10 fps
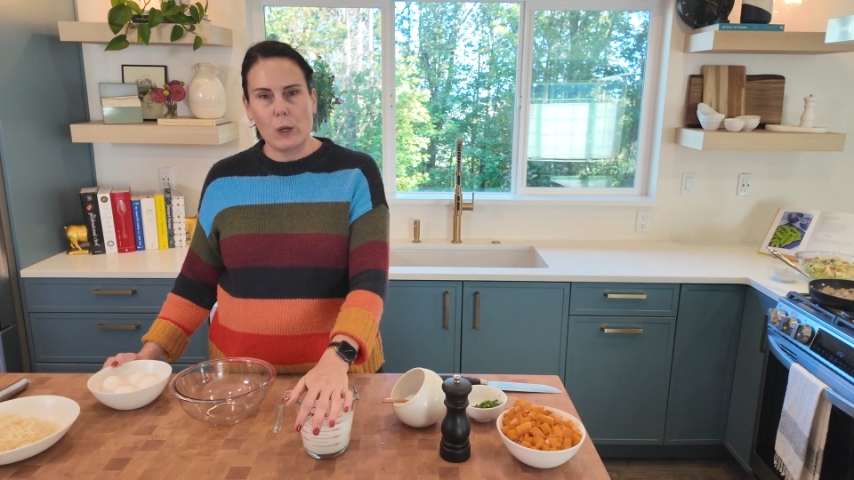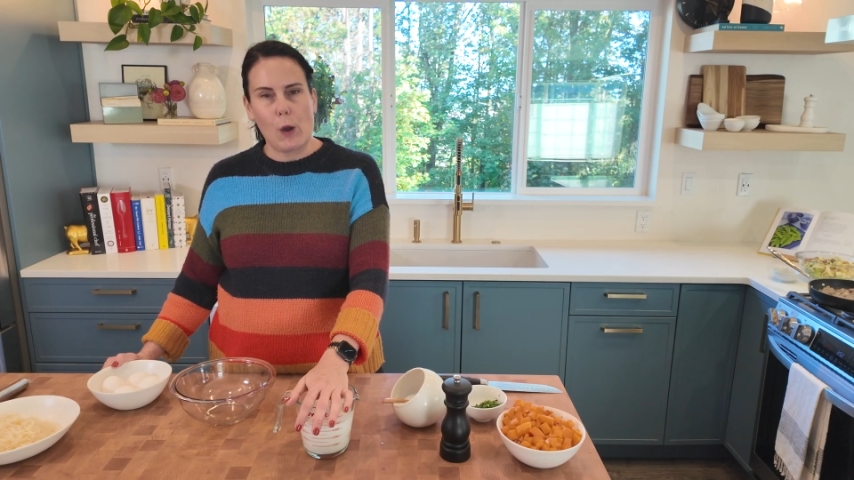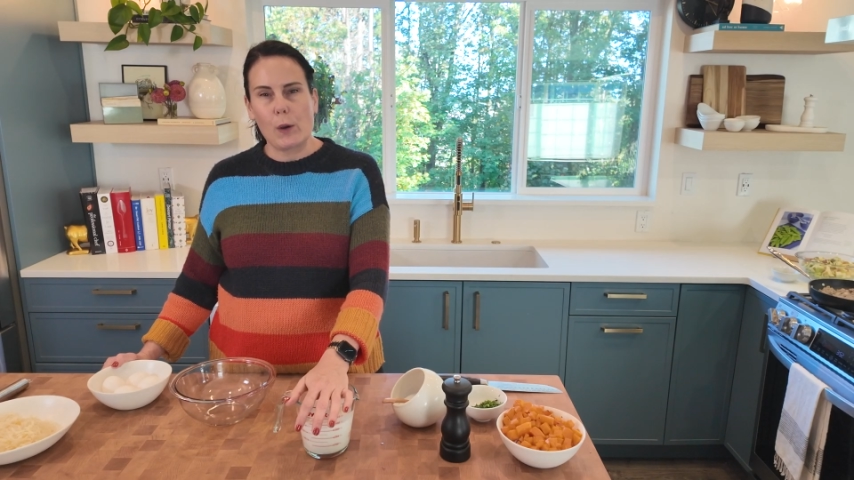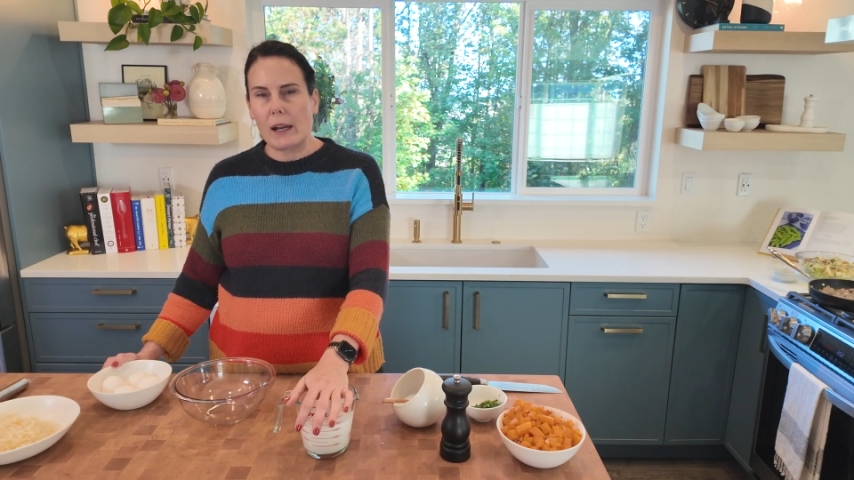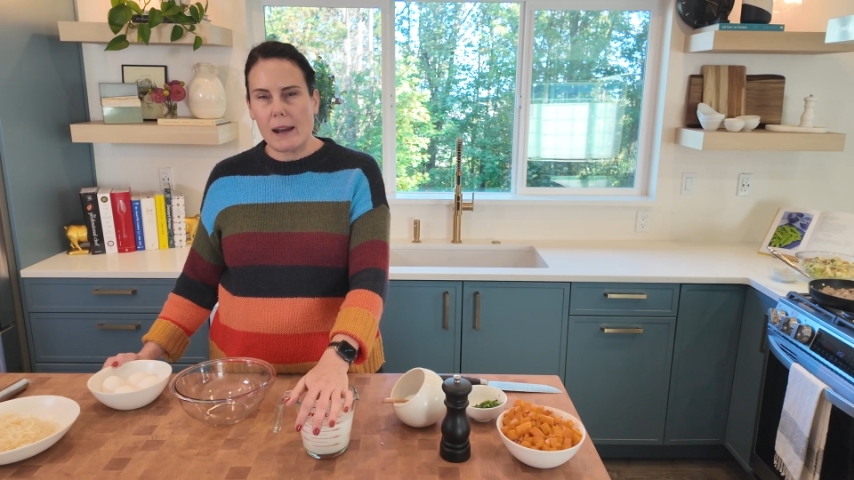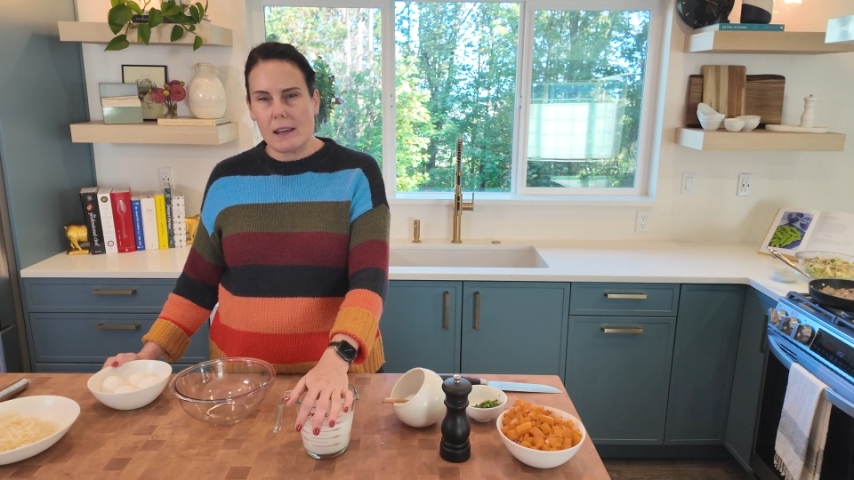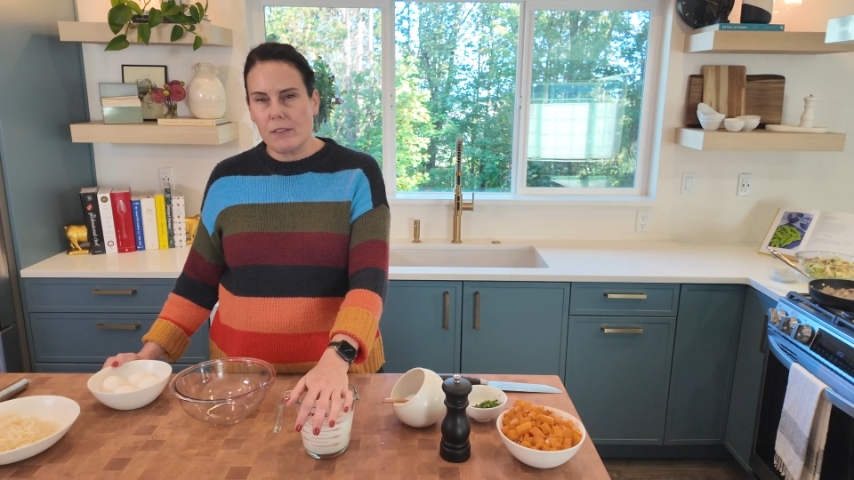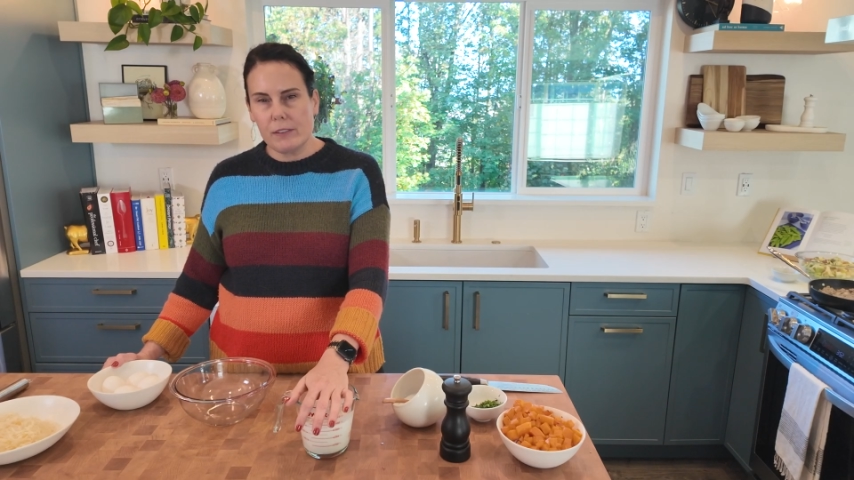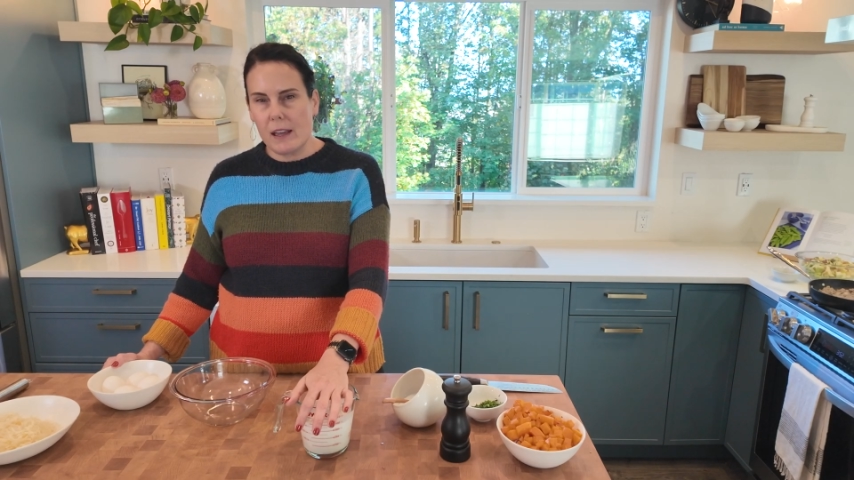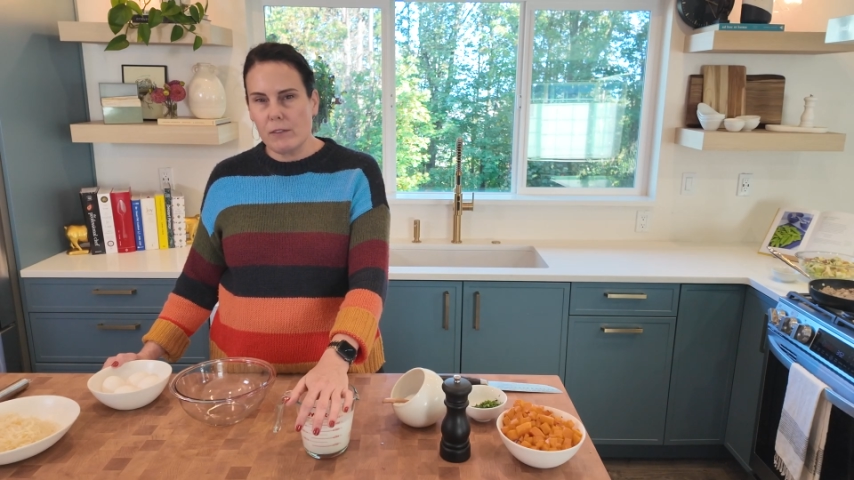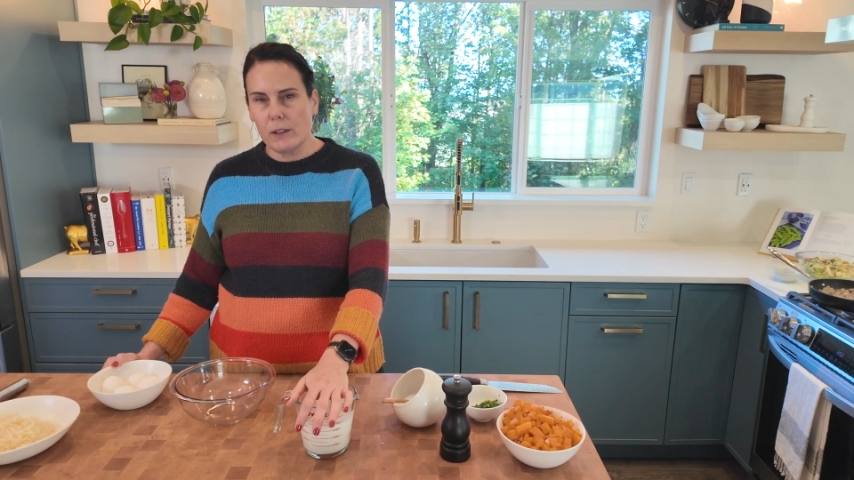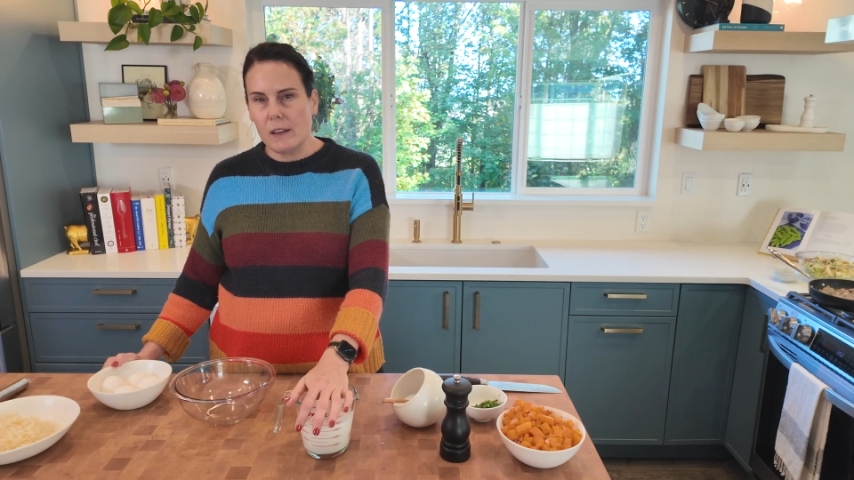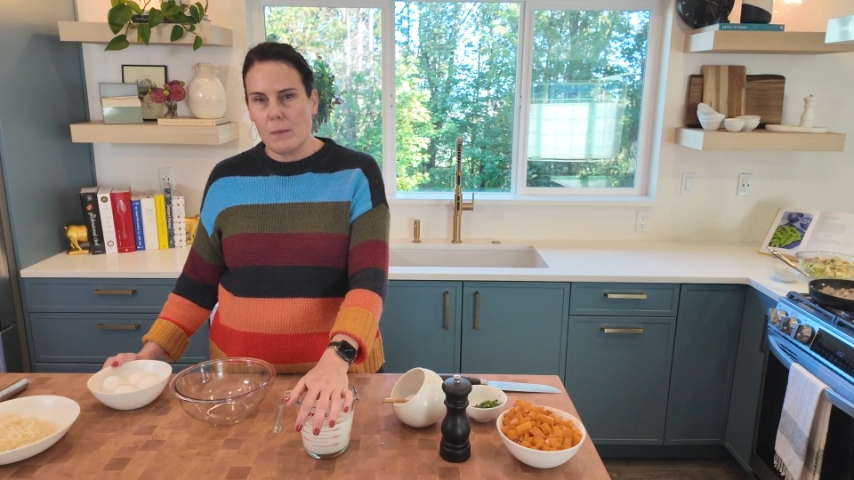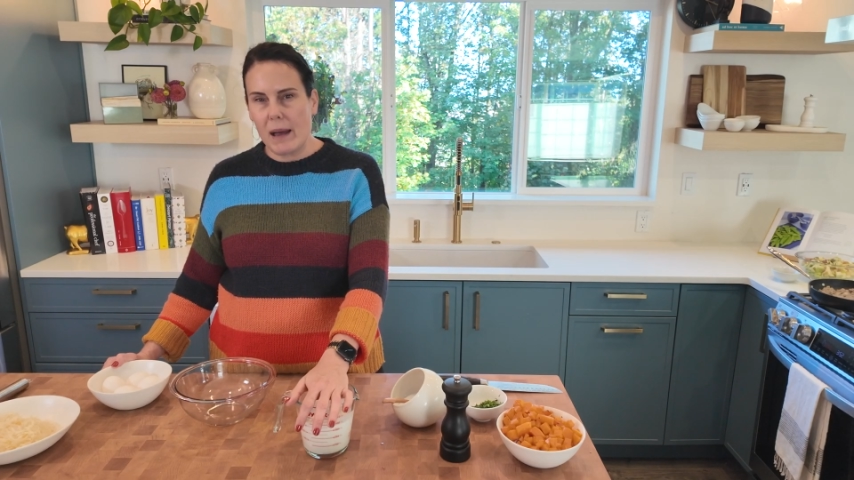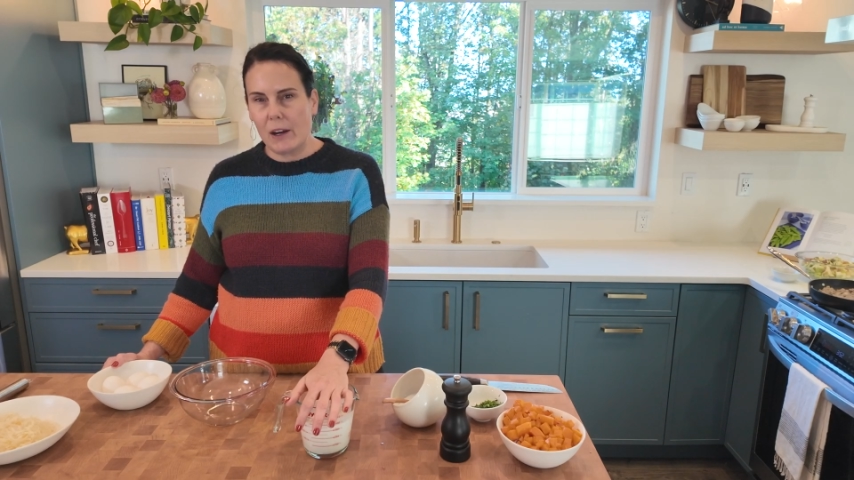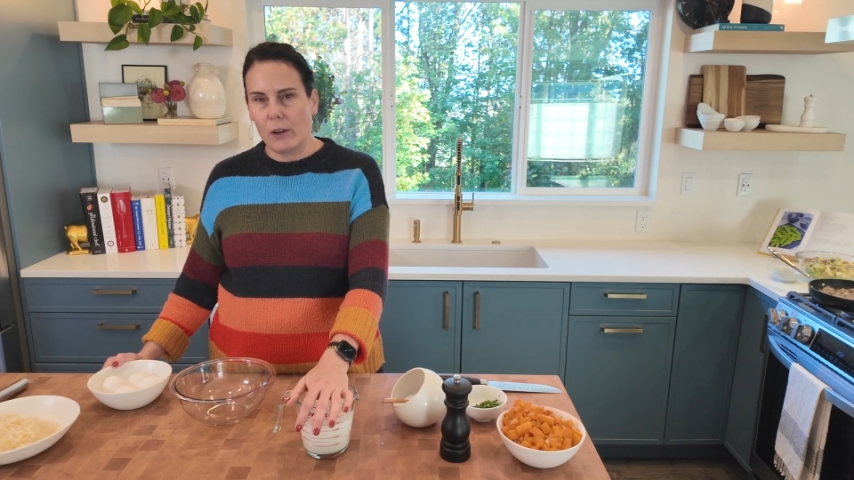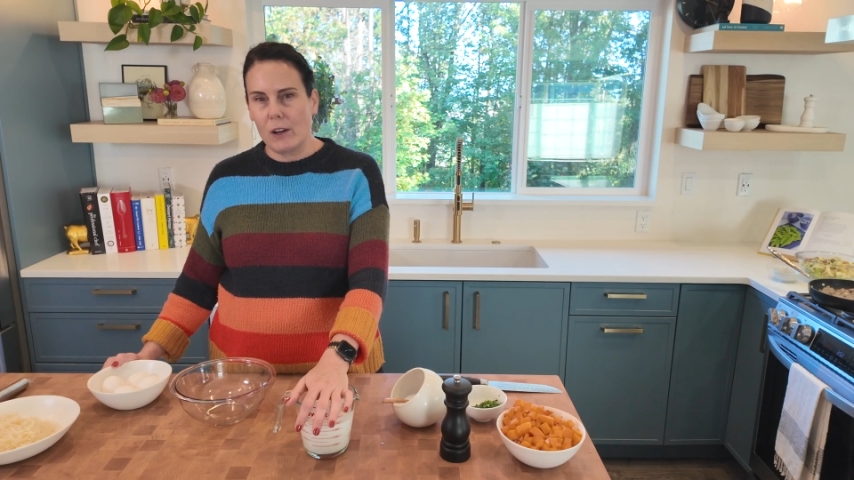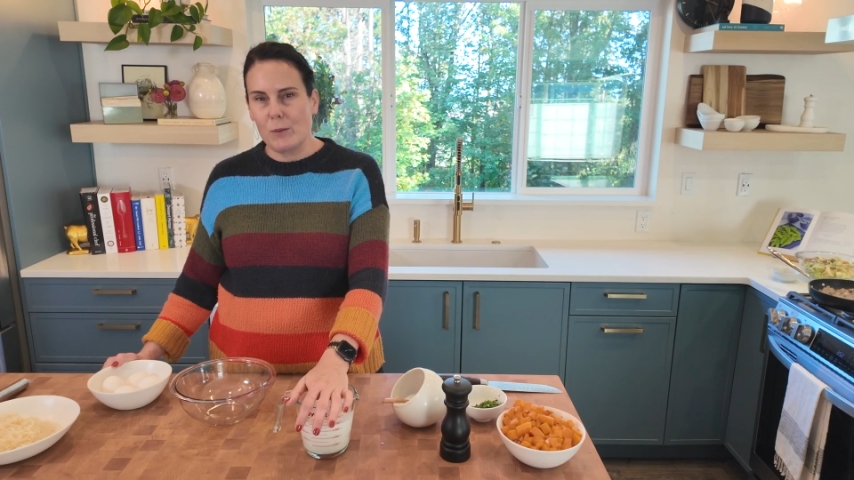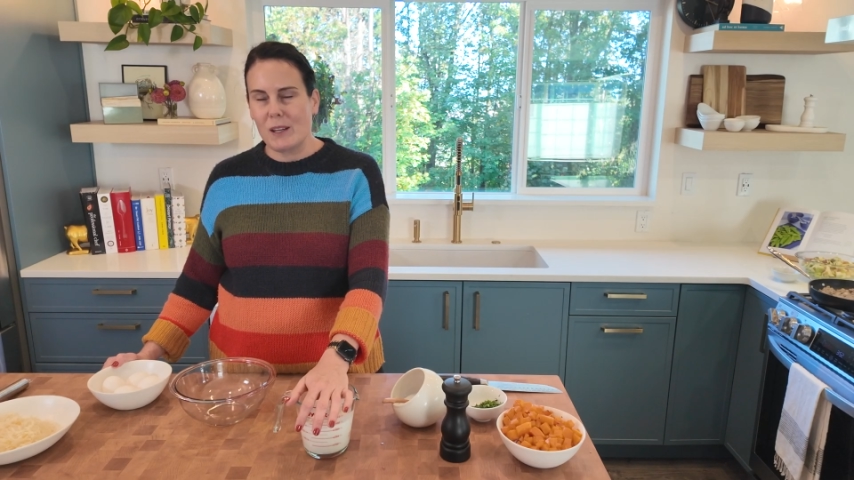coconutty flavor in the background,